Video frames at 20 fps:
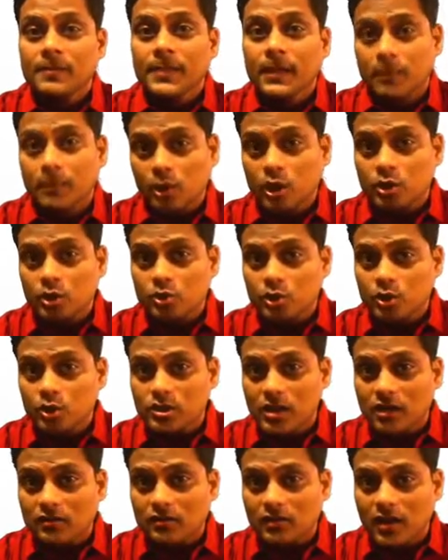Because those
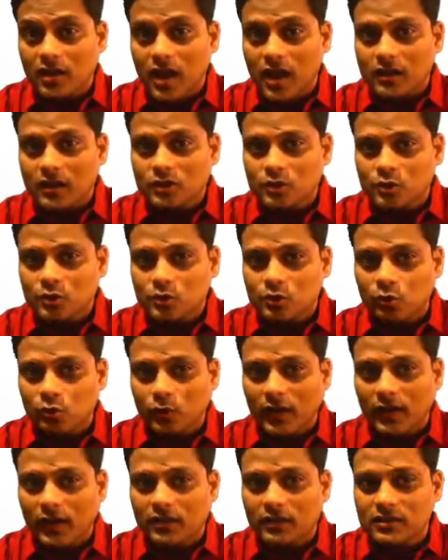are the last 2
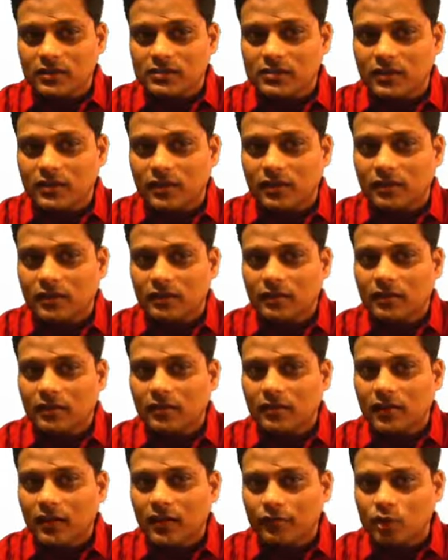letters there.
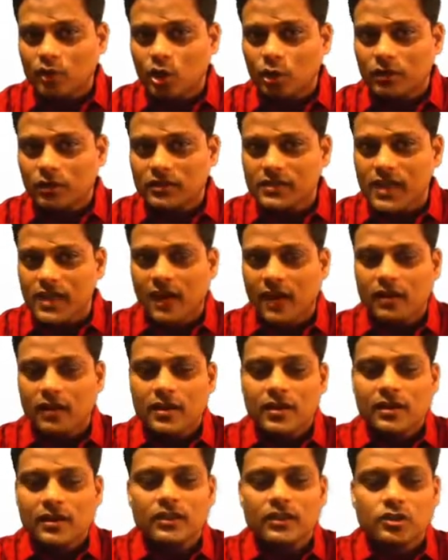Have you noticed that?
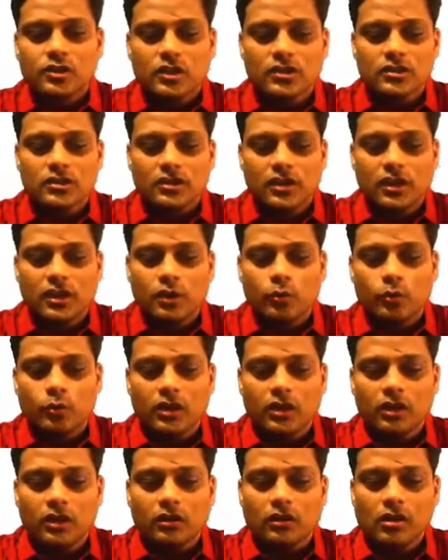Let's continue with
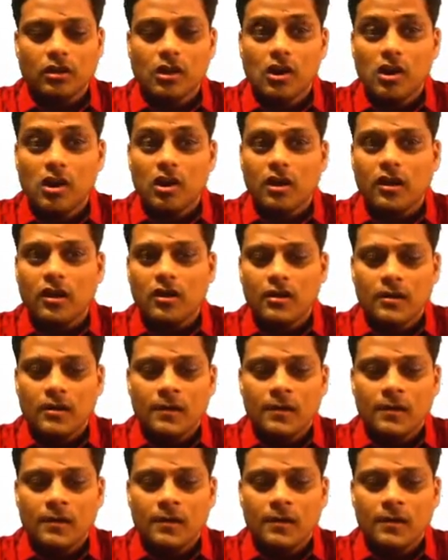the third.